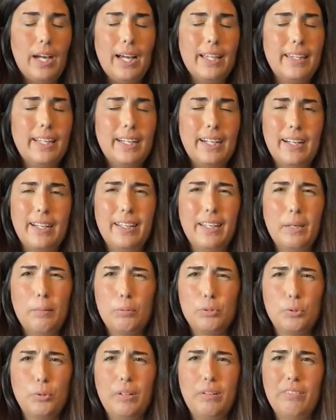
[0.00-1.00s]
I think I can get
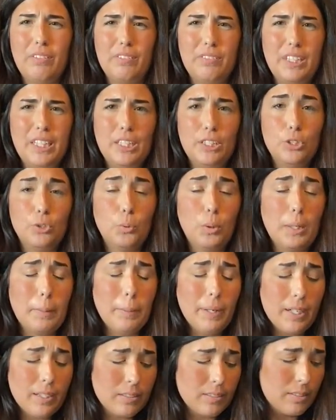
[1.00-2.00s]
between 15 to 20
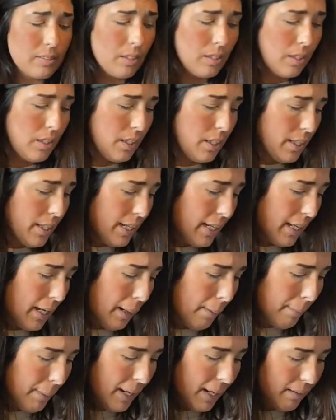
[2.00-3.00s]
bucks and I
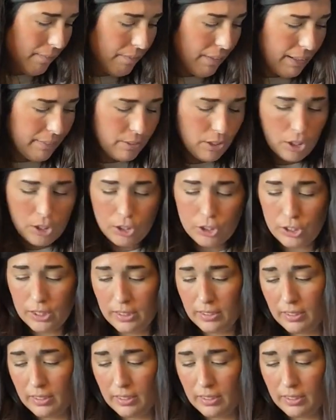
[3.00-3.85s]
paid $5.79.